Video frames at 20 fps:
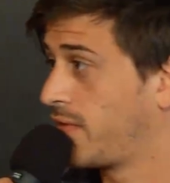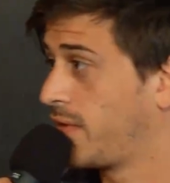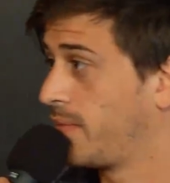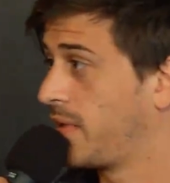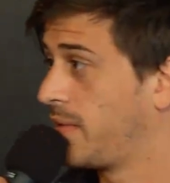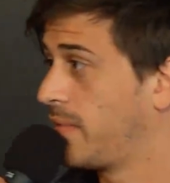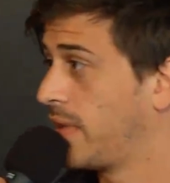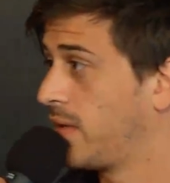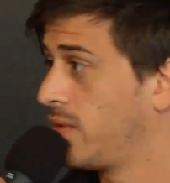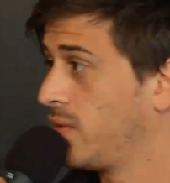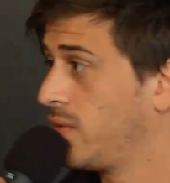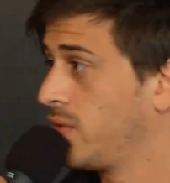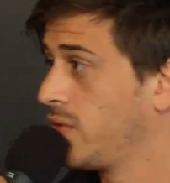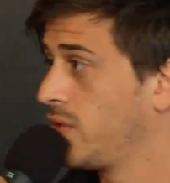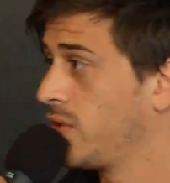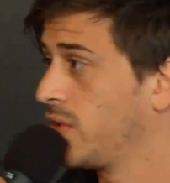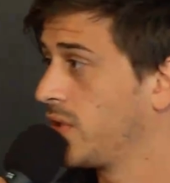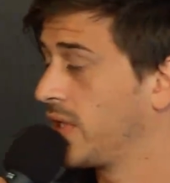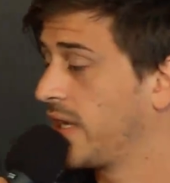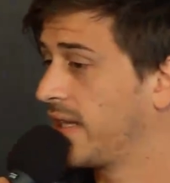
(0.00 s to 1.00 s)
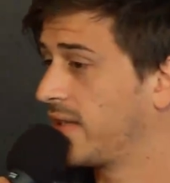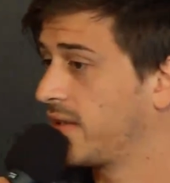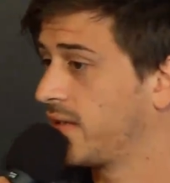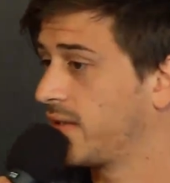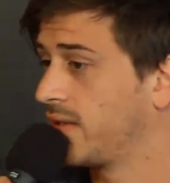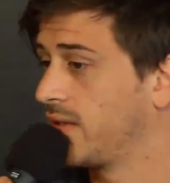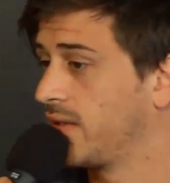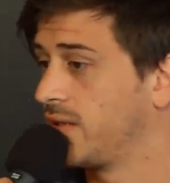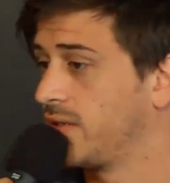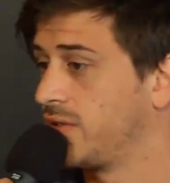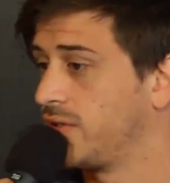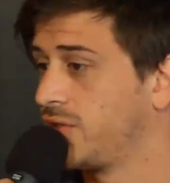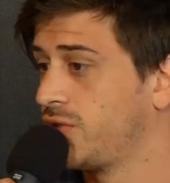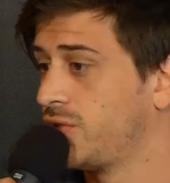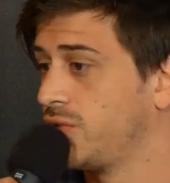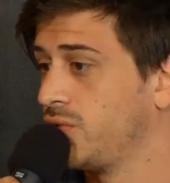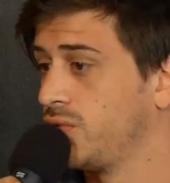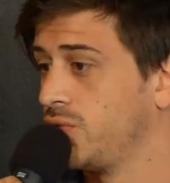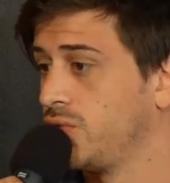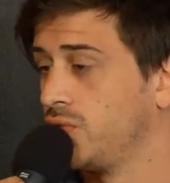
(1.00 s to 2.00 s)
Le Petit Ballon, you get uh,
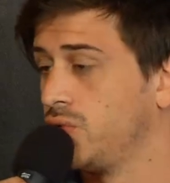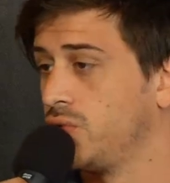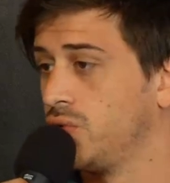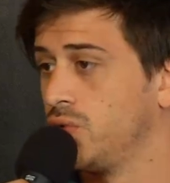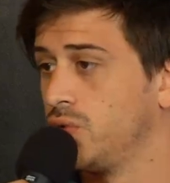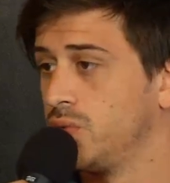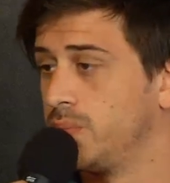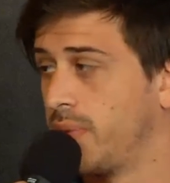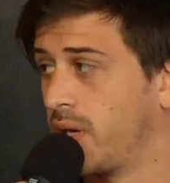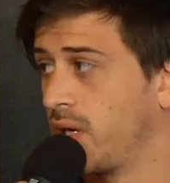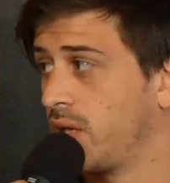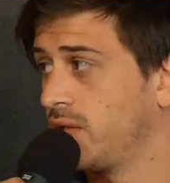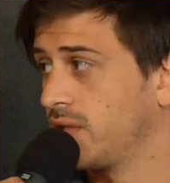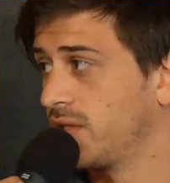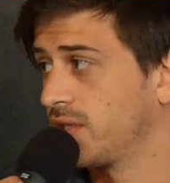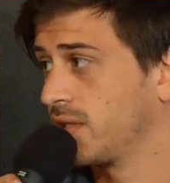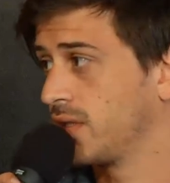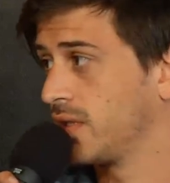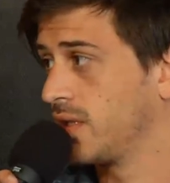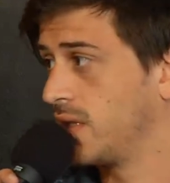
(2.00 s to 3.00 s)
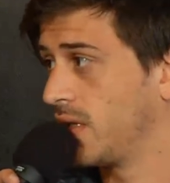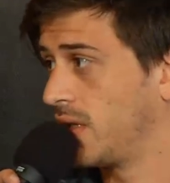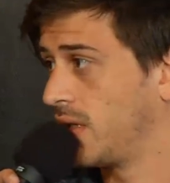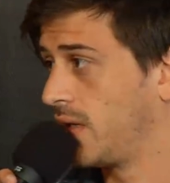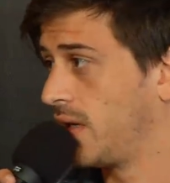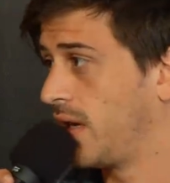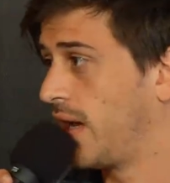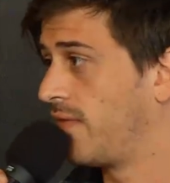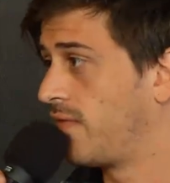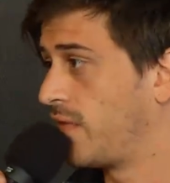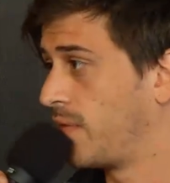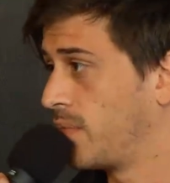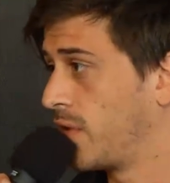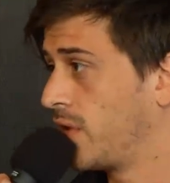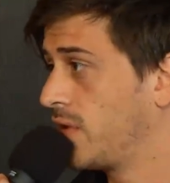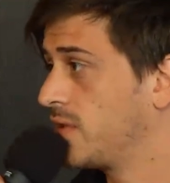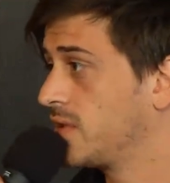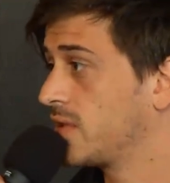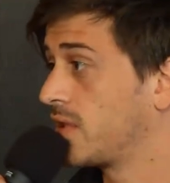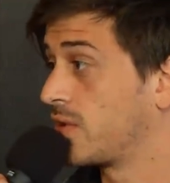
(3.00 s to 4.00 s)
two bottles uh, every
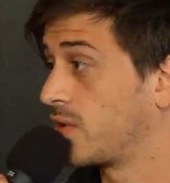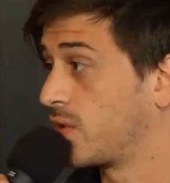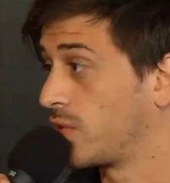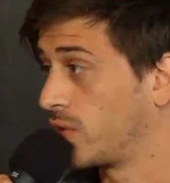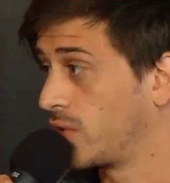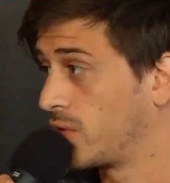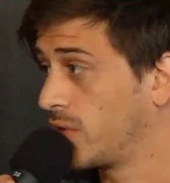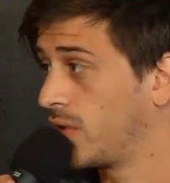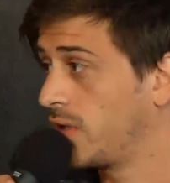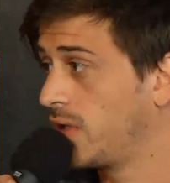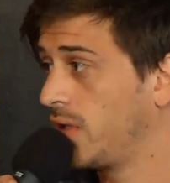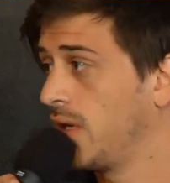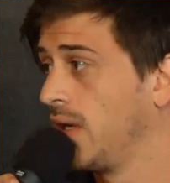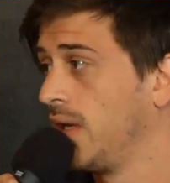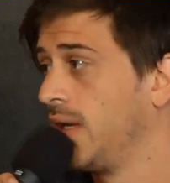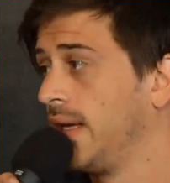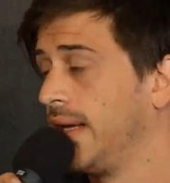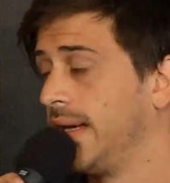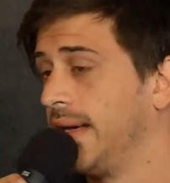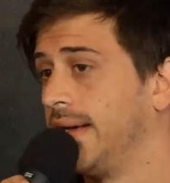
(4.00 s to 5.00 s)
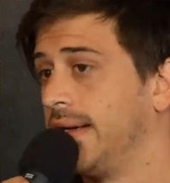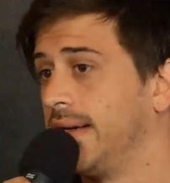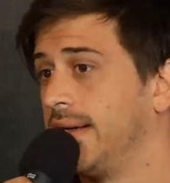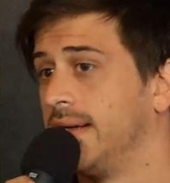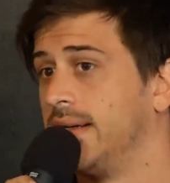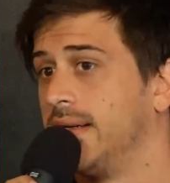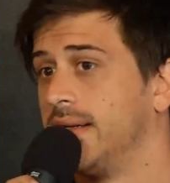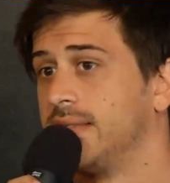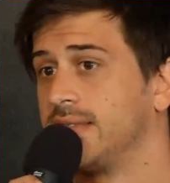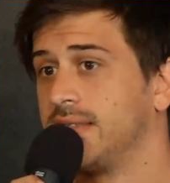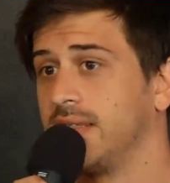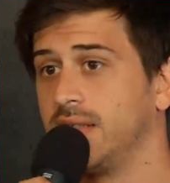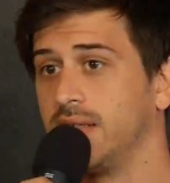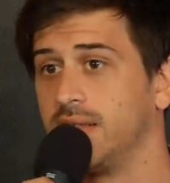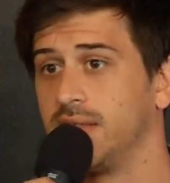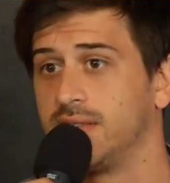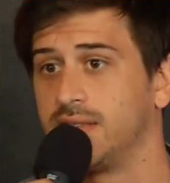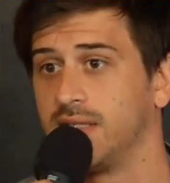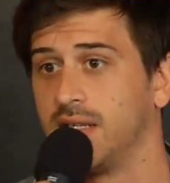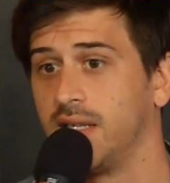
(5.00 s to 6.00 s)
month at your door, uh,
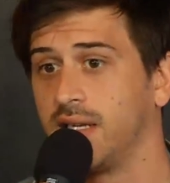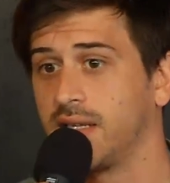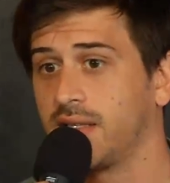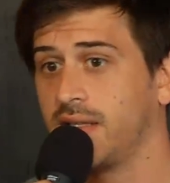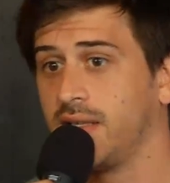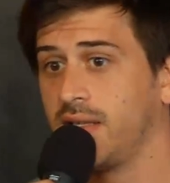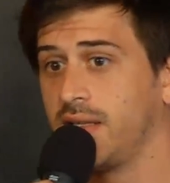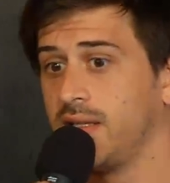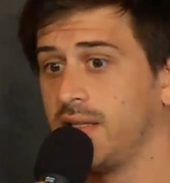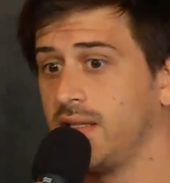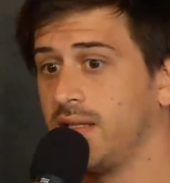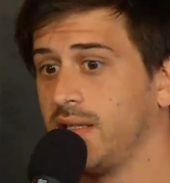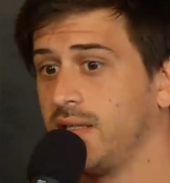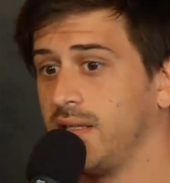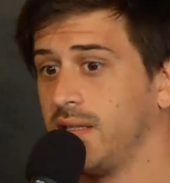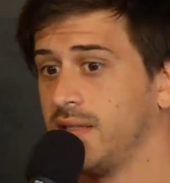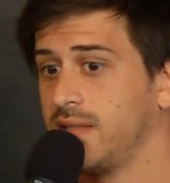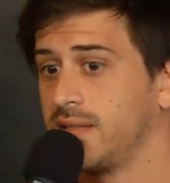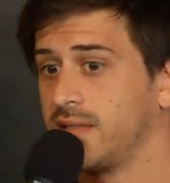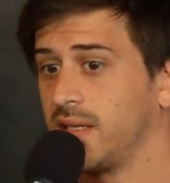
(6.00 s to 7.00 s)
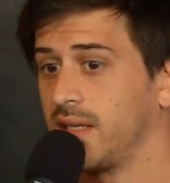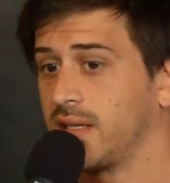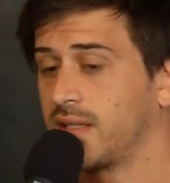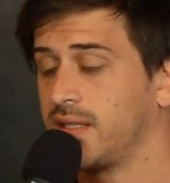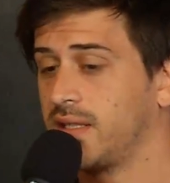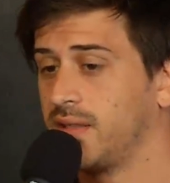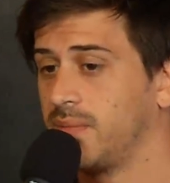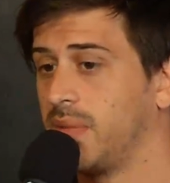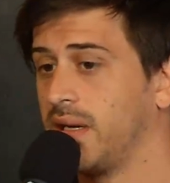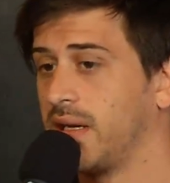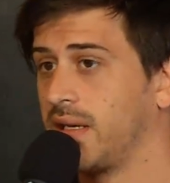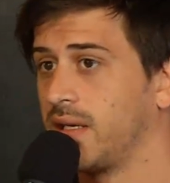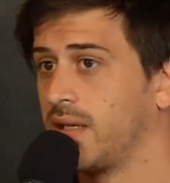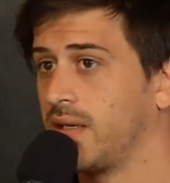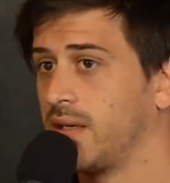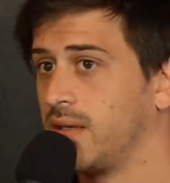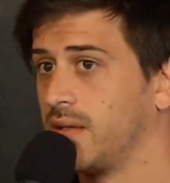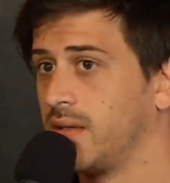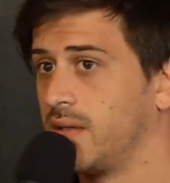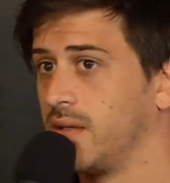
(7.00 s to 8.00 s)
se selectly selected by
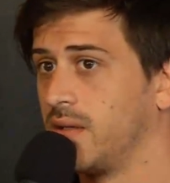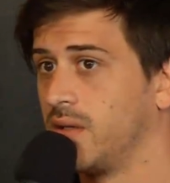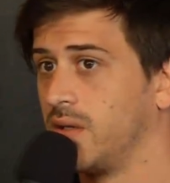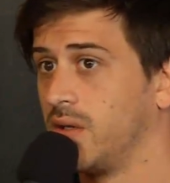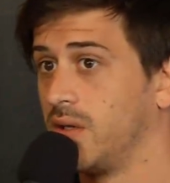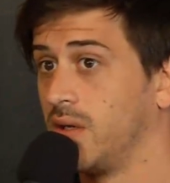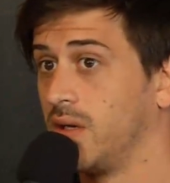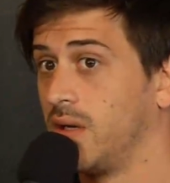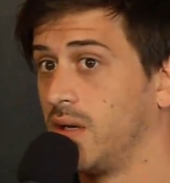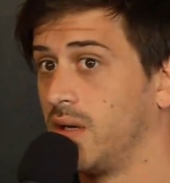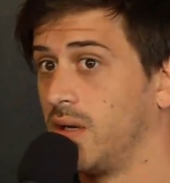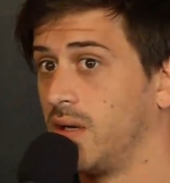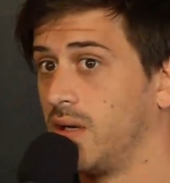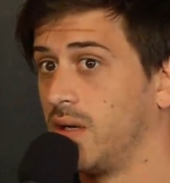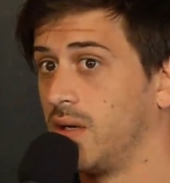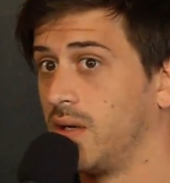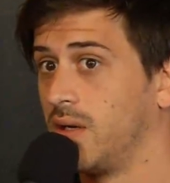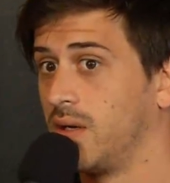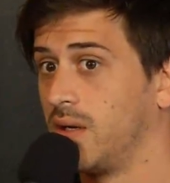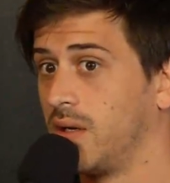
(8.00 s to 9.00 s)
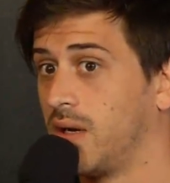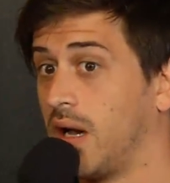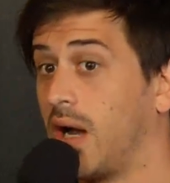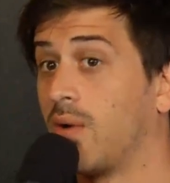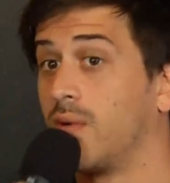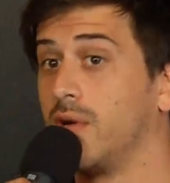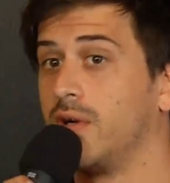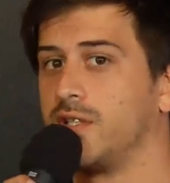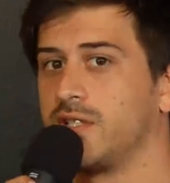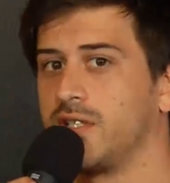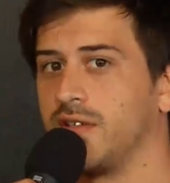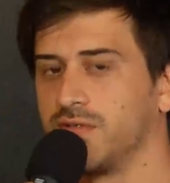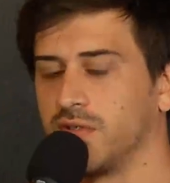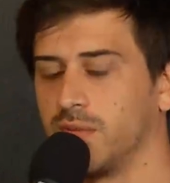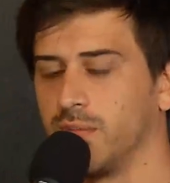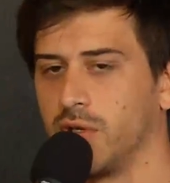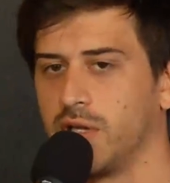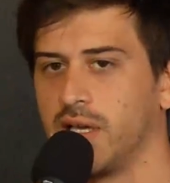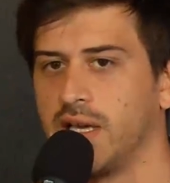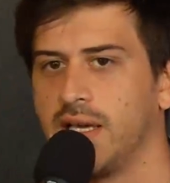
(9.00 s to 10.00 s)
uh, uh, our chef
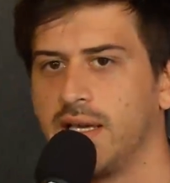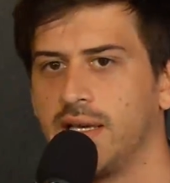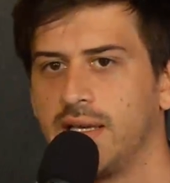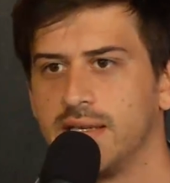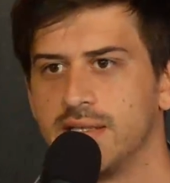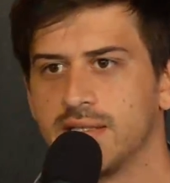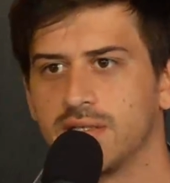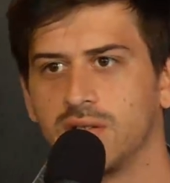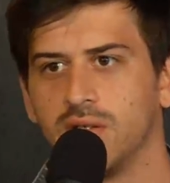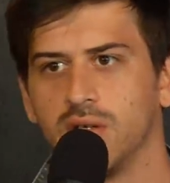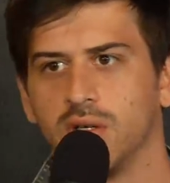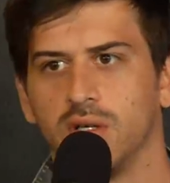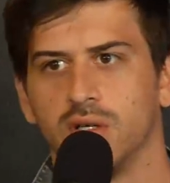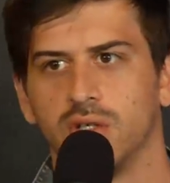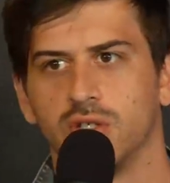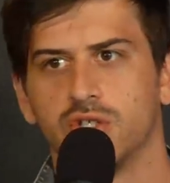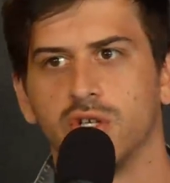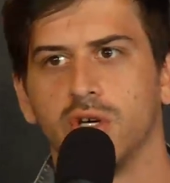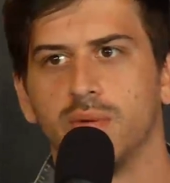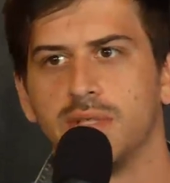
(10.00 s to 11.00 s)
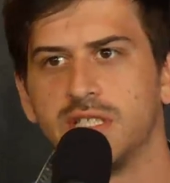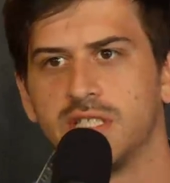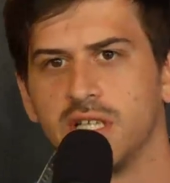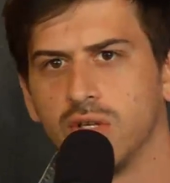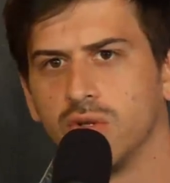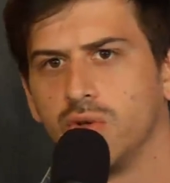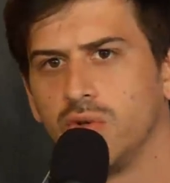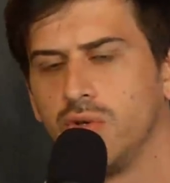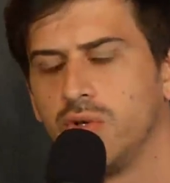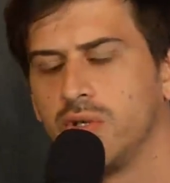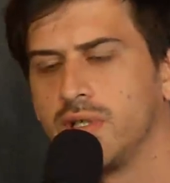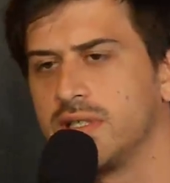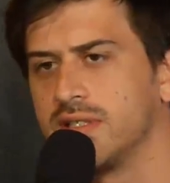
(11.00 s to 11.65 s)
sommelier is uh, Jean-Michel Deluc.